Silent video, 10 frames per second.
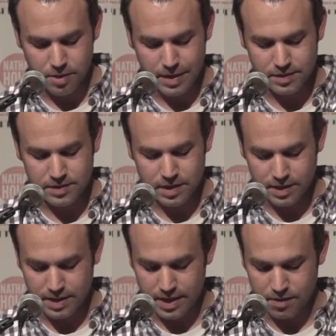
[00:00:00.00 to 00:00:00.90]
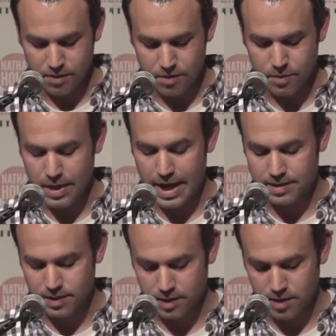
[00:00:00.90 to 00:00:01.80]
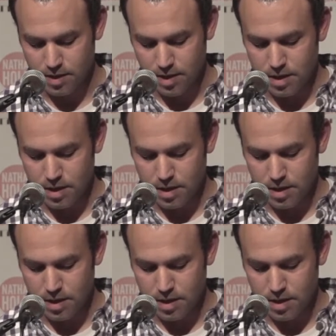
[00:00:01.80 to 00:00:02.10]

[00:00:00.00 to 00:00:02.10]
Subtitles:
about sitting down, relaxing,